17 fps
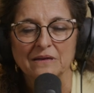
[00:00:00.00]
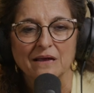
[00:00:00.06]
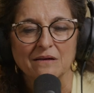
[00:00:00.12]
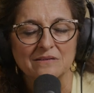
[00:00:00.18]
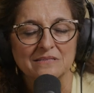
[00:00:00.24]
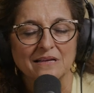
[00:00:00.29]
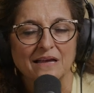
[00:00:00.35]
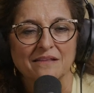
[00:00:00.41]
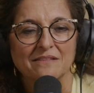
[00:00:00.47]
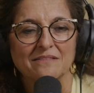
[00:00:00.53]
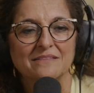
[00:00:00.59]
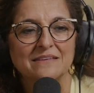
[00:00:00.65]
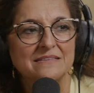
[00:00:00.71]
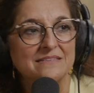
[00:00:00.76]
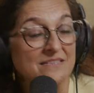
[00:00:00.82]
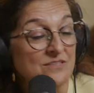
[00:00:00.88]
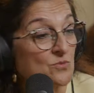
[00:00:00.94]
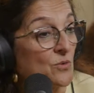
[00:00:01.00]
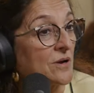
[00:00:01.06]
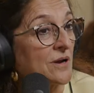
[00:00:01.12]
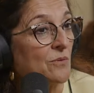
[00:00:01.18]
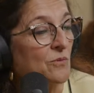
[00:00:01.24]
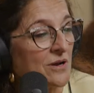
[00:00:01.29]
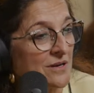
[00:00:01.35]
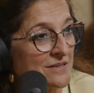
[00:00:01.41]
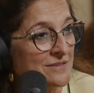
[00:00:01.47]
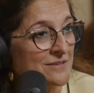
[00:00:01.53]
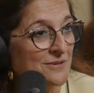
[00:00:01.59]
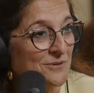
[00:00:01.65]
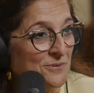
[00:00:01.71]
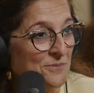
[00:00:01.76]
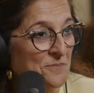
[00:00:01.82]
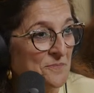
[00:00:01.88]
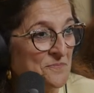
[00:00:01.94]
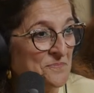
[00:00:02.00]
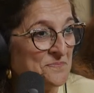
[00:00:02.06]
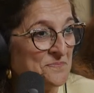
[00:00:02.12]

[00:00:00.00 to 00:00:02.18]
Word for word: And I was like, this is what I want to do.